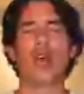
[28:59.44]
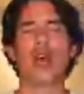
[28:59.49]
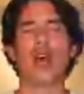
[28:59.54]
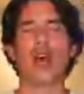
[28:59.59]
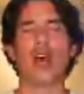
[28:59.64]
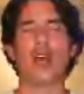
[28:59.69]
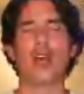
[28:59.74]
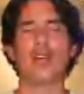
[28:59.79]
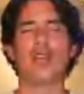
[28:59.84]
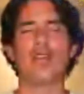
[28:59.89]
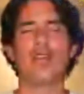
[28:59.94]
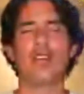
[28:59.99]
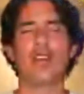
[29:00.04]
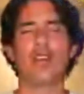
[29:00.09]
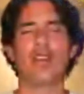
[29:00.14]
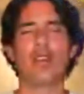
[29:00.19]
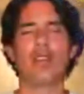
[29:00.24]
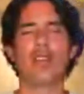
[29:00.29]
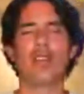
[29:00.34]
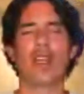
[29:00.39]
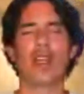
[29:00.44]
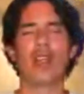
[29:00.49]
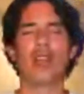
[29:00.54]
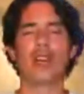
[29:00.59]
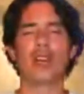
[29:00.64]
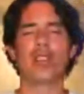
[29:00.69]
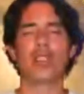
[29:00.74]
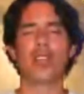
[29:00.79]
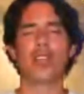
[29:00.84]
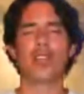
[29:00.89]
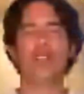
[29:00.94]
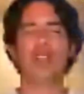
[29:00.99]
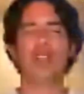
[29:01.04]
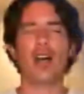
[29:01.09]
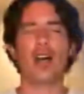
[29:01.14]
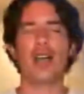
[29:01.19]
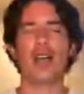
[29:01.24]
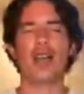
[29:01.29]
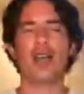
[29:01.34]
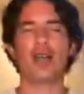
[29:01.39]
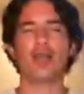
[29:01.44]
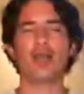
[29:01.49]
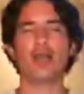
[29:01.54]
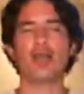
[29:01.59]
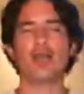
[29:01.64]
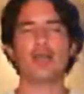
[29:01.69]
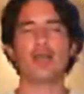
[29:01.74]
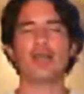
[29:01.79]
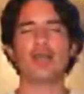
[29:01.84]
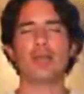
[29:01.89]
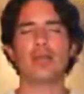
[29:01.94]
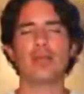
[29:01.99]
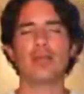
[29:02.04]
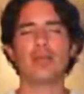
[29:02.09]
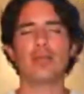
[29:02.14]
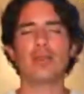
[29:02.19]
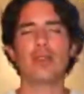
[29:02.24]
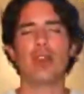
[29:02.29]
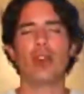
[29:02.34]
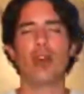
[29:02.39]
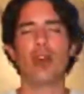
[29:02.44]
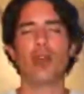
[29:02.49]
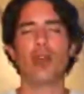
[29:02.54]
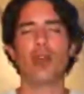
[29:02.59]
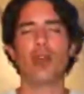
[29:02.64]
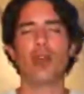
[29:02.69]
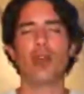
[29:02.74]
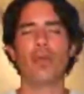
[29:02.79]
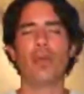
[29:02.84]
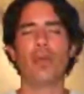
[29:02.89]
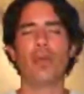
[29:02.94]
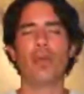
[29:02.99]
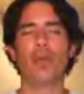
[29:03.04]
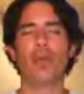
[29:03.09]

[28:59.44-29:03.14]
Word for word: I feel the energy of the I am open